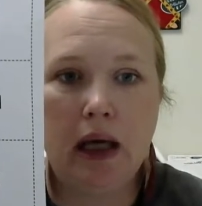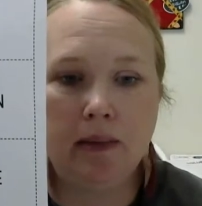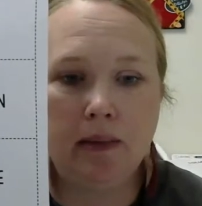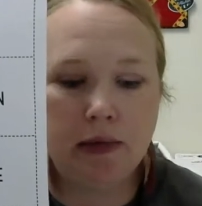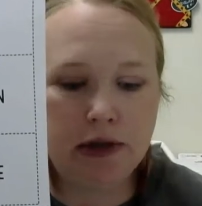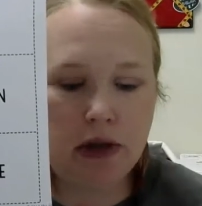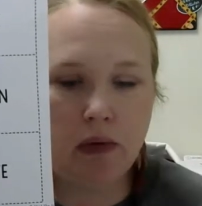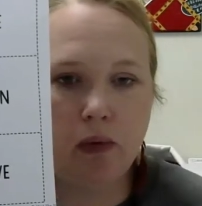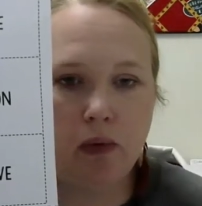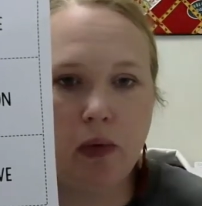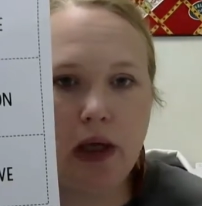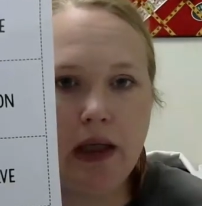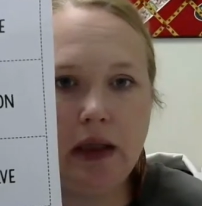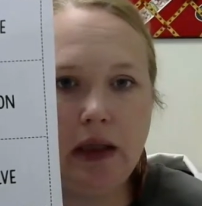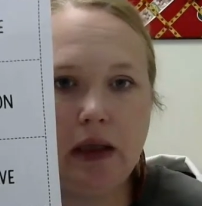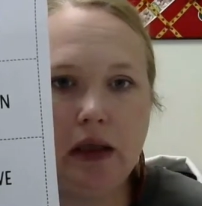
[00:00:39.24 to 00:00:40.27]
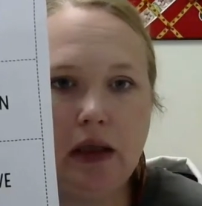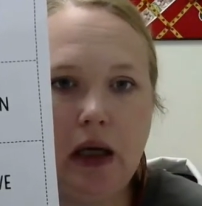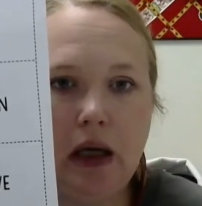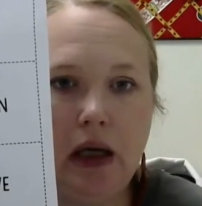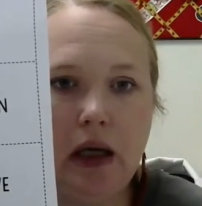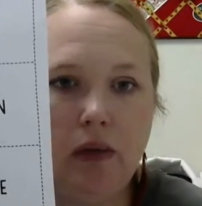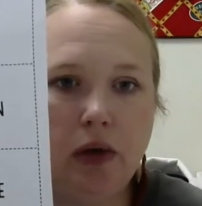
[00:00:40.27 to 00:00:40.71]
So what
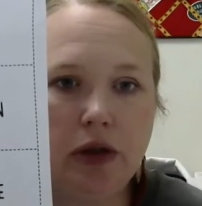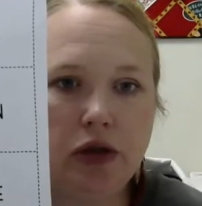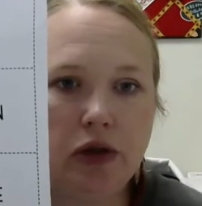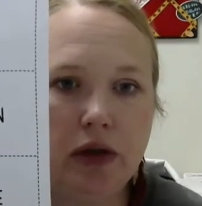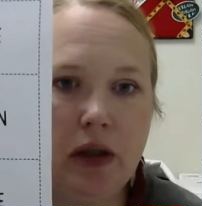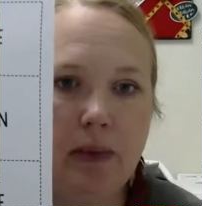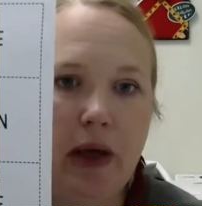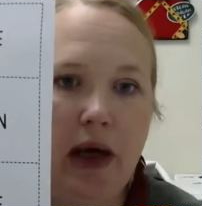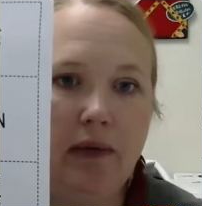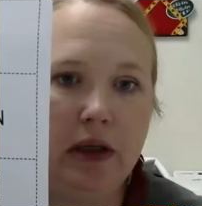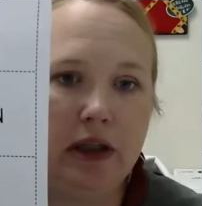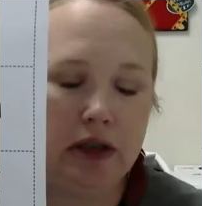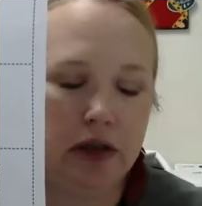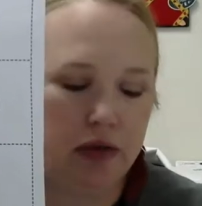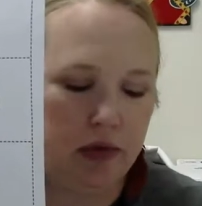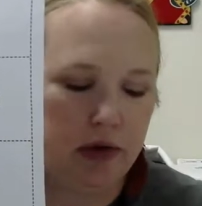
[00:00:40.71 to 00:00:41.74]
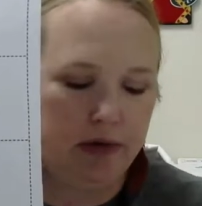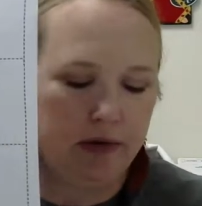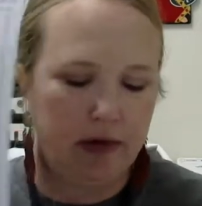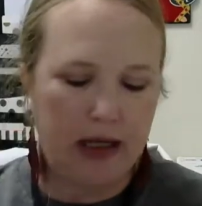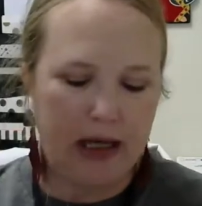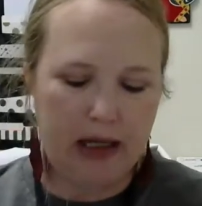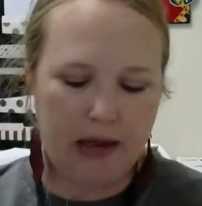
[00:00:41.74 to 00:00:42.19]
you'll end up having is 3
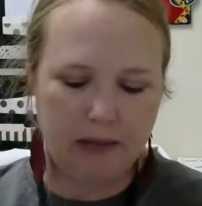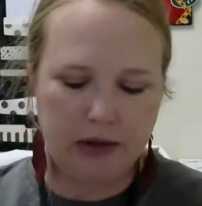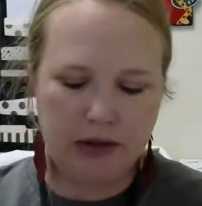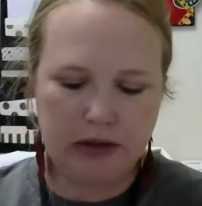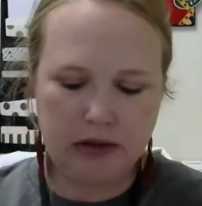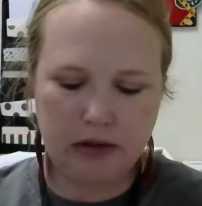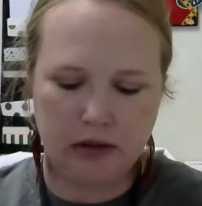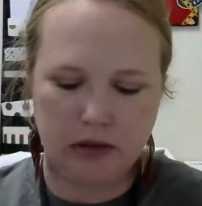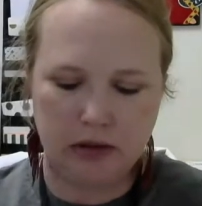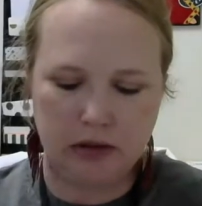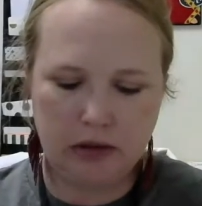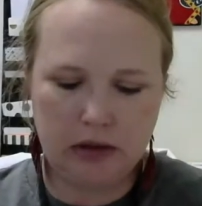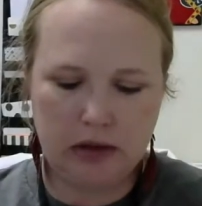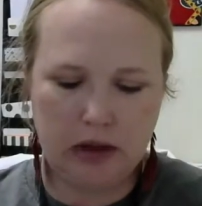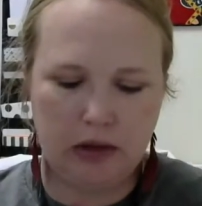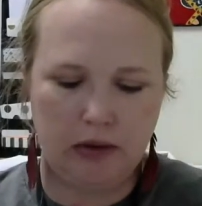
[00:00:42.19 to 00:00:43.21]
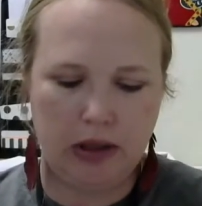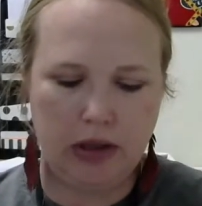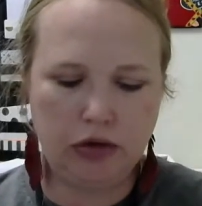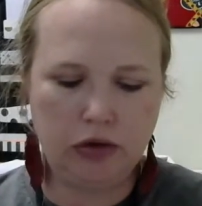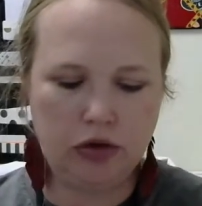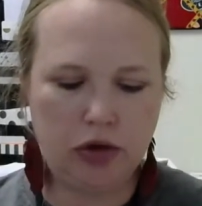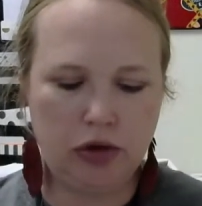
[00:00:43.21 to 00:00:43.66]
flaps. So in
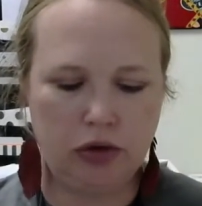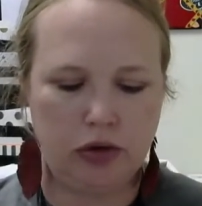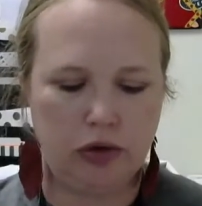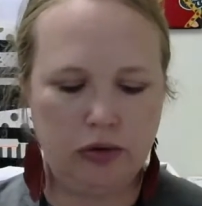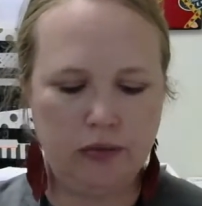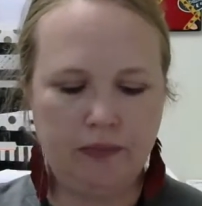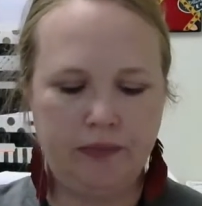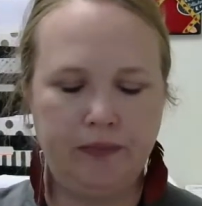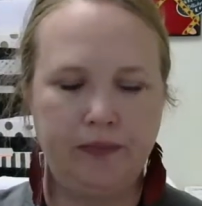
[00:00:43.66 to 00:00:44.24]
your journal,